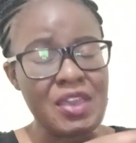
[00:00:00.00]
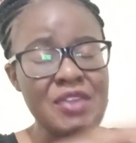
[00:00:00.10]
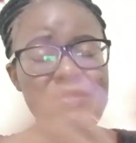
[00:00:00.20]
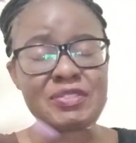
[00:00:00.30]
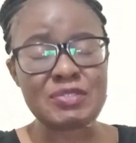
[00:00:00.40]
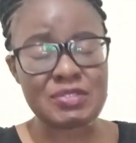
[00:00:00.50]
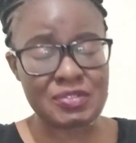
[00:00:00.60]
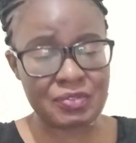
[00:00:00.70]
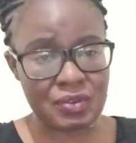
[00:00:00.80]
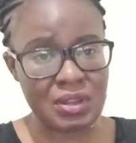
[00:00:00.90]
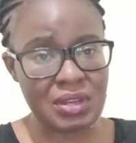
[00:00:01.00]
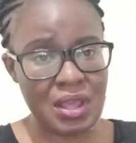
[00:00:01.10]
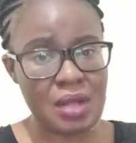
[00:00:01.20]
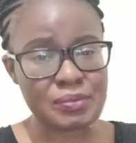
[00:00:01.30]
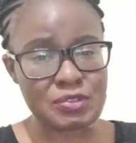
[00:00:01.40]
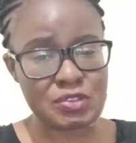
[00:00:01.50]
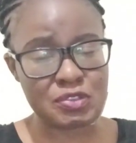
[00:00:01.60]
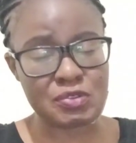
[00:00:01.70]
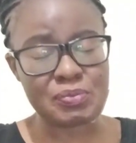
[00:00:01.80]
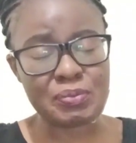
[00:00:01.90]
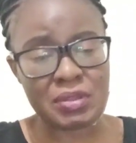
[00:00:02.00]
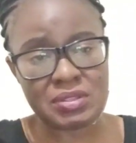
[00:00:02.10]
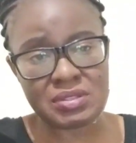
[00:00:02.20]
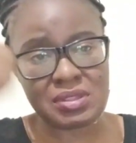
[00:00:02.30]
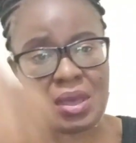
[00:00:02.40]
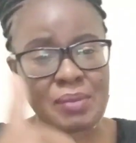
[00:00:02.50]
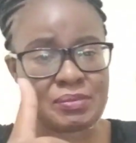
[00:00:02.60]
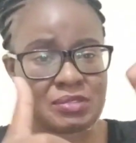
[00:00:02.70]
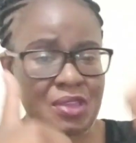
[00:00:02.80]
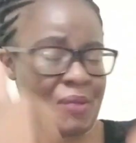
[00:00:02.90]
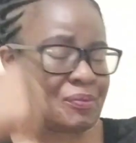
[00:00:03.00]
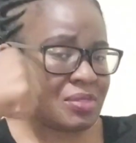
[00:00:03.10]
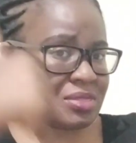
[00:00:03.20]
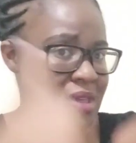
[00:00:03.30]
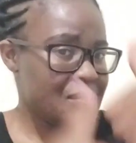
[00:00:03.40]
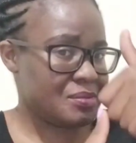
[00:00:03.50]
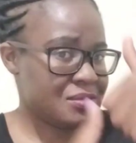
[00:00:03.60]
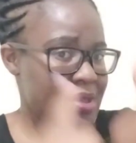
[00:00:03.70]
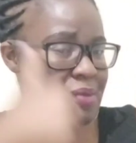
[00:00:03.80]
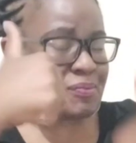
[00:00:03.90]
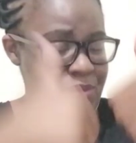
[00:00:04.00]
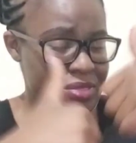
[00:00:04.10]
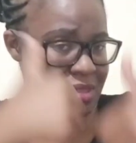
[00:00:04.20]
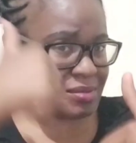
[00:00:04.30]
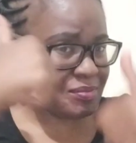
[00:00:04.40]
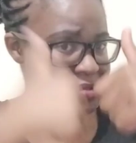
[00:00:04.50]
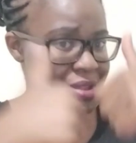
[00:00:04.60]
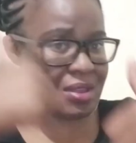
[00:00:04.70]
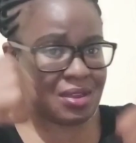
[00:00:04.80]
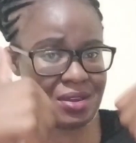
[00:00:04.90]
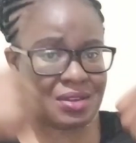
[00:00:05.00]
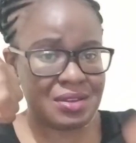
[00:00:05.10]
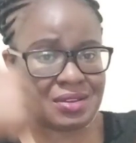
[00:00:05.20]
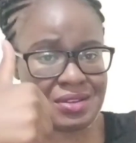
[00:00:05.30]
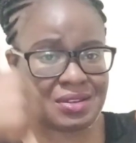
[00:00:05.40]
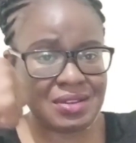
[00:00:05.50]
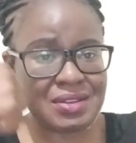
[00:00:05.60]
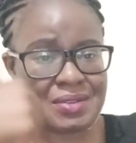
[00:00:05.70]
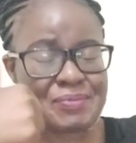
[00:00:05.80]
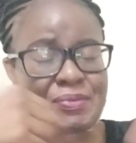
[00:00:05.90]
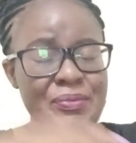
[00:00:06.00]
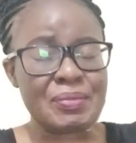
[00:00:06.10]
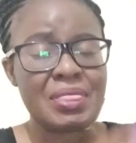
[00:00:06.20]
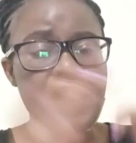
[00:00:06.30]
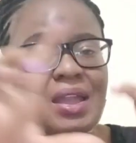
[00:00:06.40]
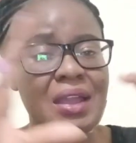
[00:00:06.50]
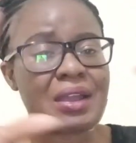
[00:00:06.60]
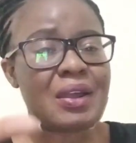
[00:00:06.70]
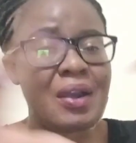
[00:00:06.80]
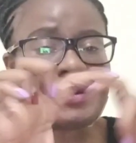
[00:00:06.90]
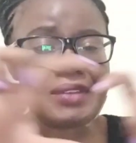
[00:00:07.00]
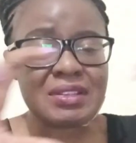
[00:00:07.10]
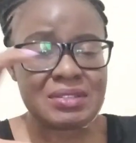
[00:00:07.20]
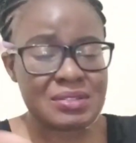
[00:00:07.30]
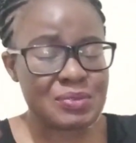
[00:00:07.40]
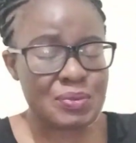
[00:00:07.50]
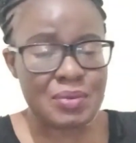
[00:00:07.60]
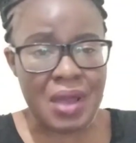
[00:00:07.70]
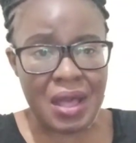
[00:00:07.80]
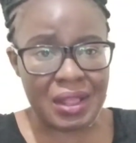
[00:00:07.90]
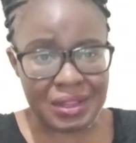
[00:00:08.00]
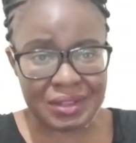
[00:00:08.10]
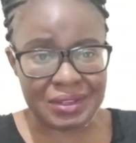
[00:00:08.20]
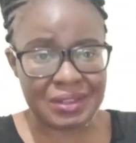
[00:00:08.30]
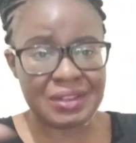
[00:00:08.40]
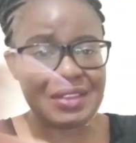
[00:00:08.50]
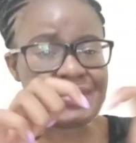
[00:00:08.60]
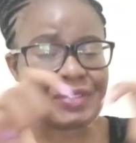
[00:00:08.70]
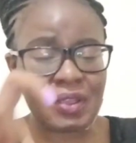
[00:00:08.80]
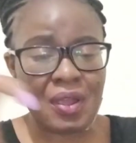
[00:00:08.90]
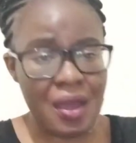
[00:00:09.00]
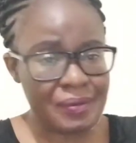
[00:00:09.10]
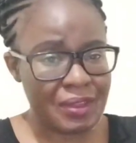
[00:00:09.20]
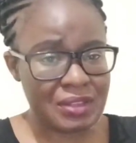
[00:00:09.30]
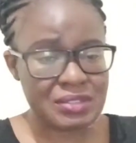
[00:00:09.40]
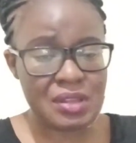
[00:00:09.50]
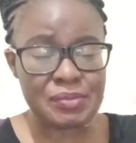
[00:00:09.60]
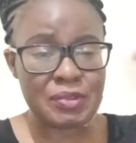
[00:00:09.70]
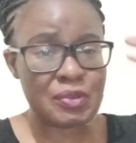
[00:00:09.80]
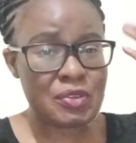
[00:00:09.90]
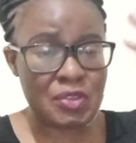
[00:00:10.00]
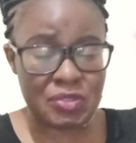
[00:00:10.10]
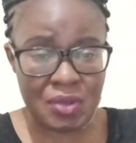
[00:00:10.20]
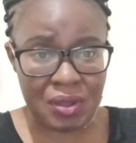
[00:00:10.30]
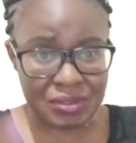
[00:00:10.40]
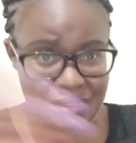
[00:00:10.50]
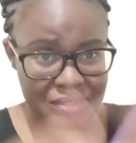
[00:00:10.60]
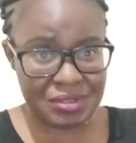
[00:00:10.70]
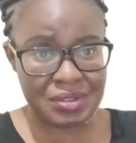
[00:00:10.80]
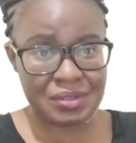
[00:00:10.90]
If it was of great help to you, please thumbs up, thumbs up, thumbs up. Comment as well. Leave a comment. Let me know your thoughts.